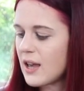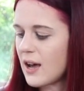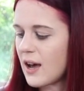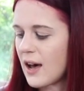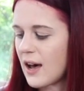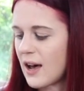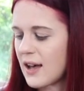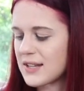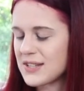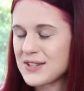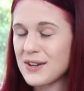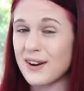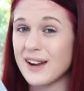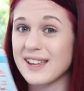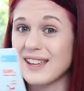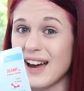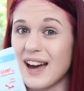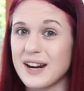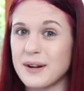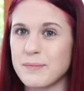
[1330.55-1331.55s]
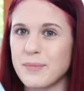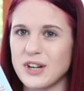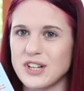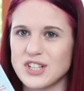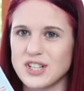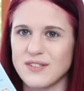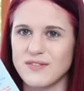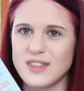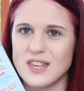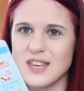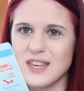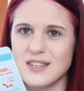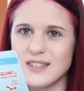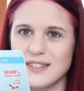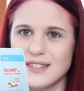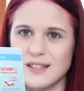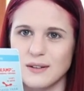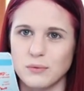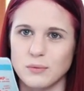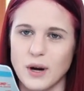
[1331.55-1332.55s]
Uh, so I got a bunch of
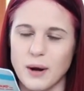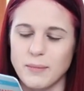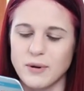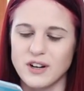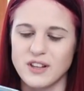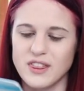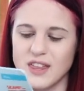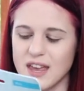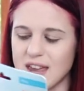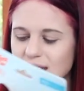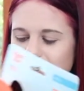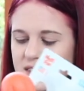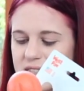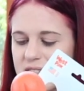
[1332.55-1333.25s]
these rubber things.